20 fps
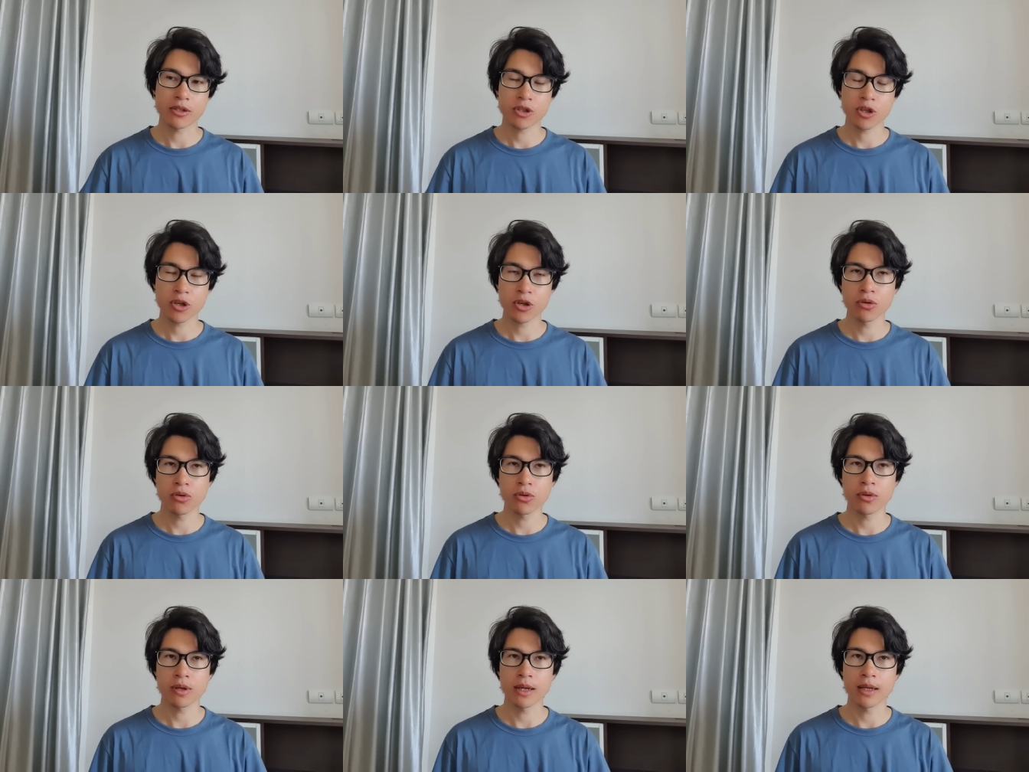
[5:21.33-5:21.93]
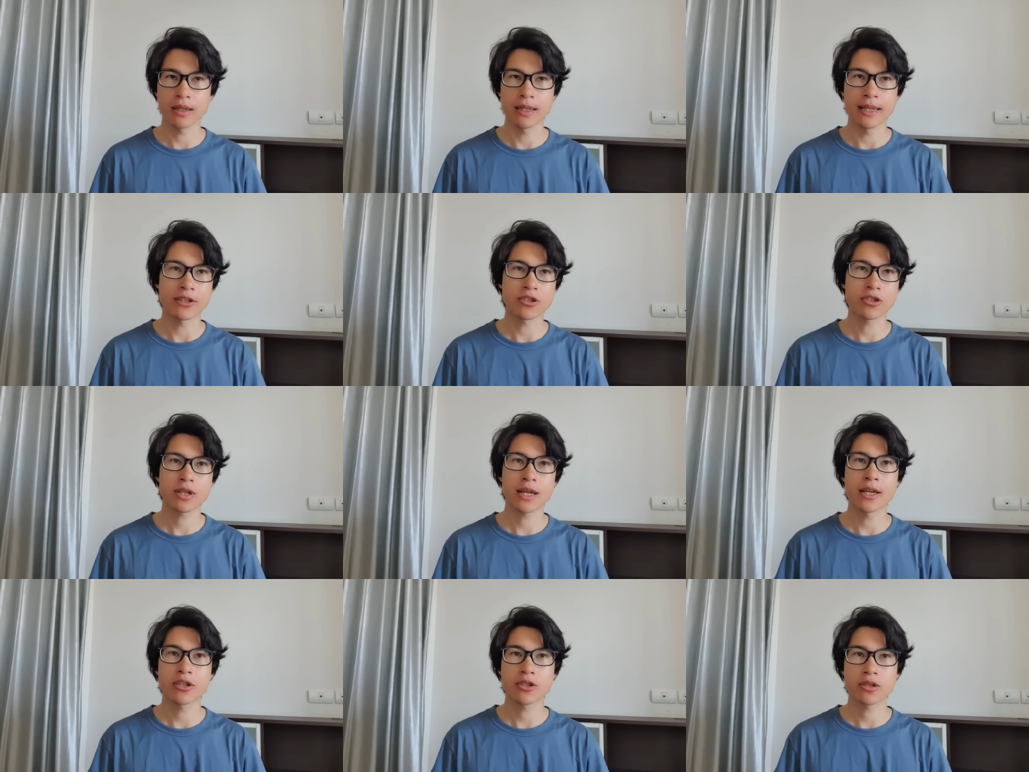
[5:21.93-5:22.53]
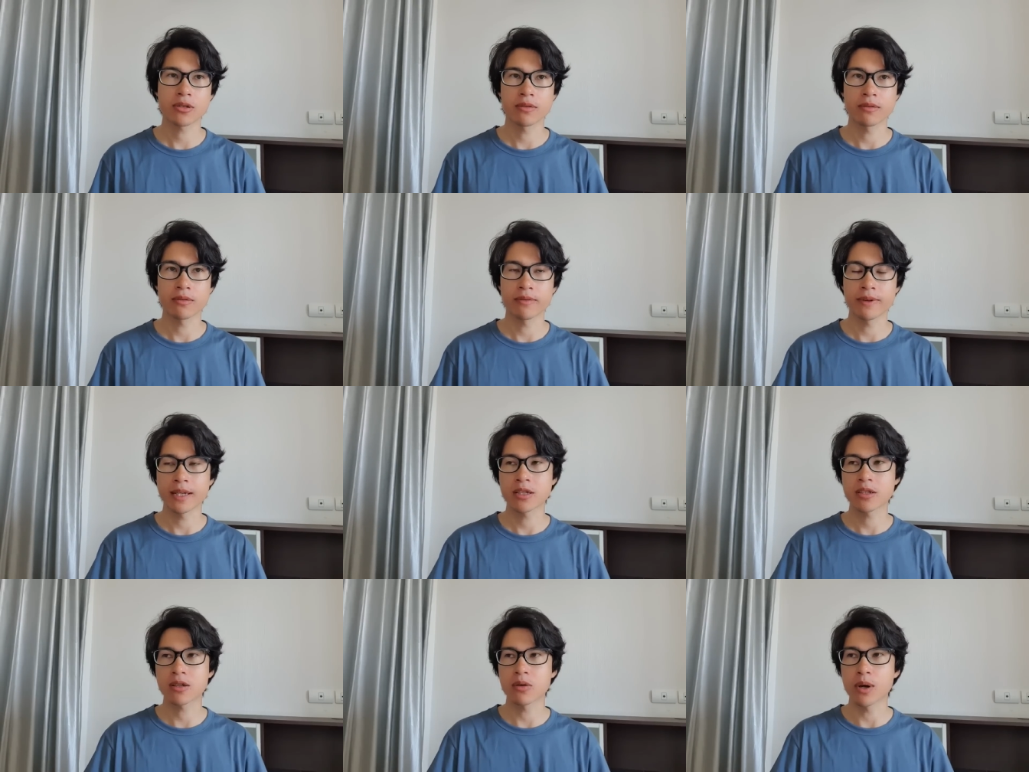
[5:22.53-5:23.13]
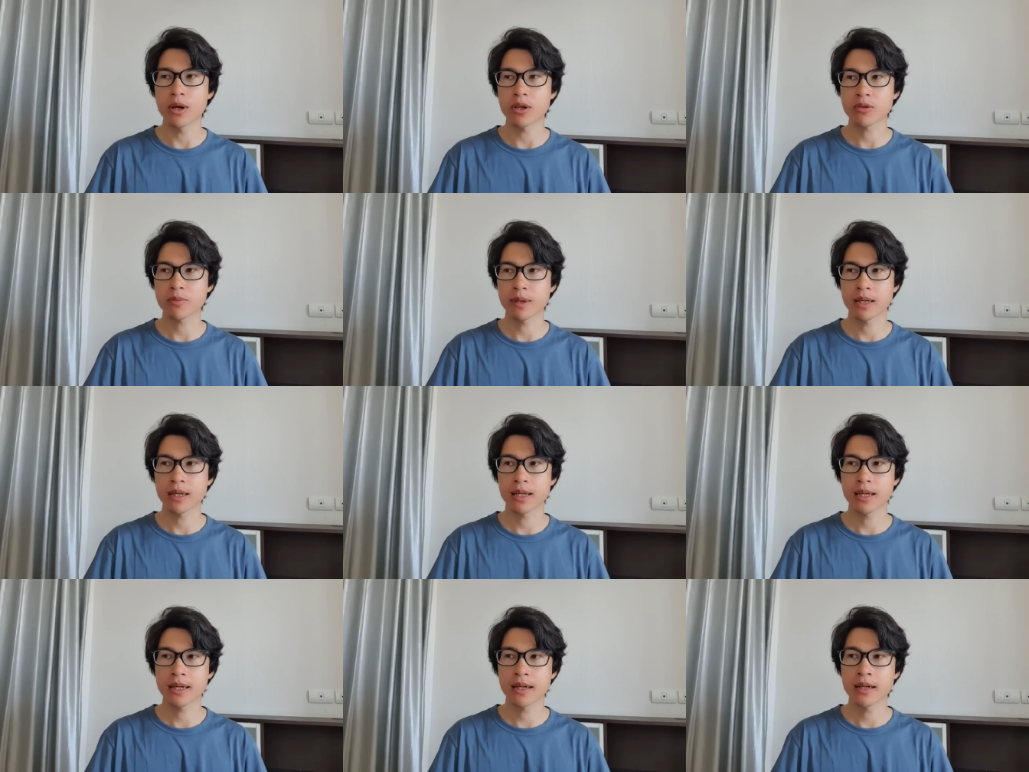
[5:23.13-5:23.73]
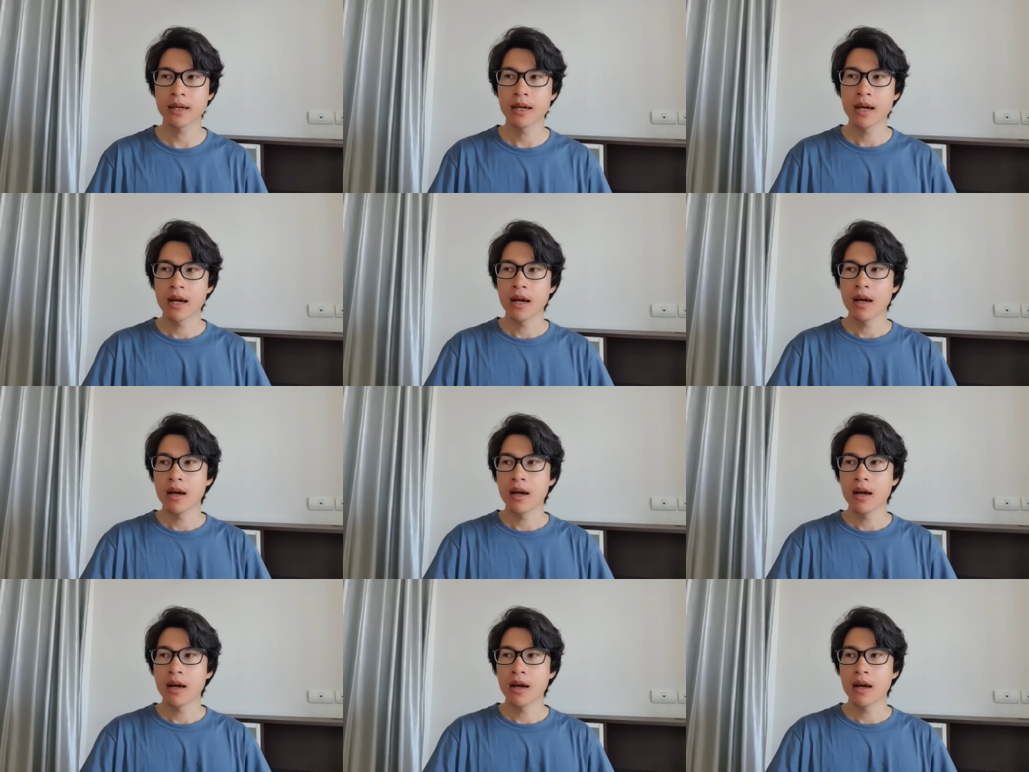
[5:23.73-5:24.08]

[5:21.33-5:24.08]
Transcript: to an education visa whilst being here.